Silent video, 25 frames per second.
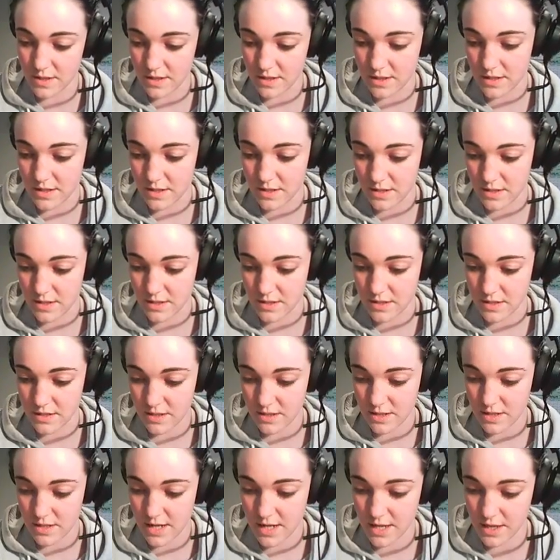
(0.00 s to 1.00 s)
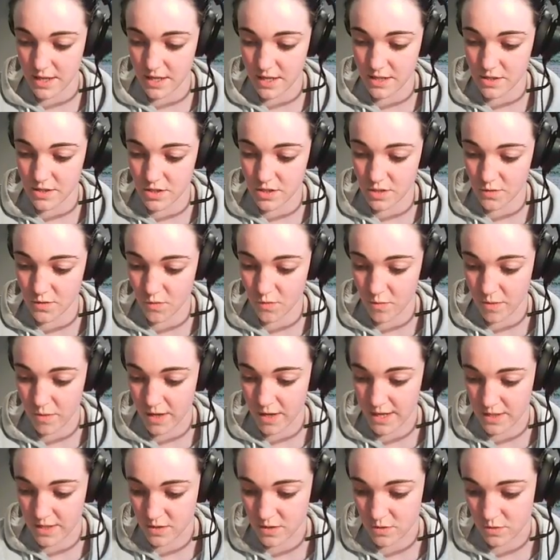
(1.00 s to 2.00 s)
and I think it's just from
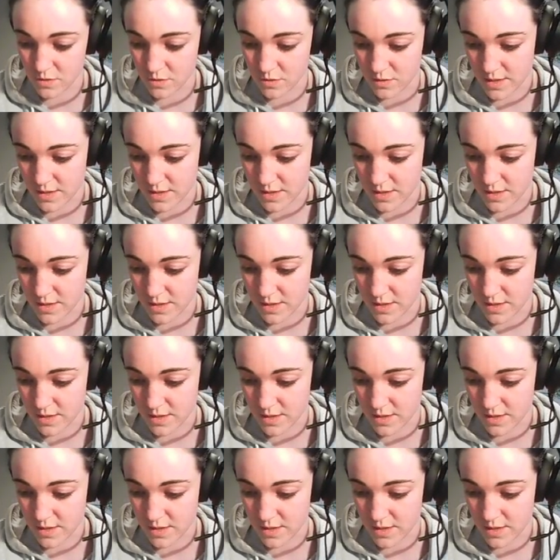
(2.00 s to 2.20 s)
high school,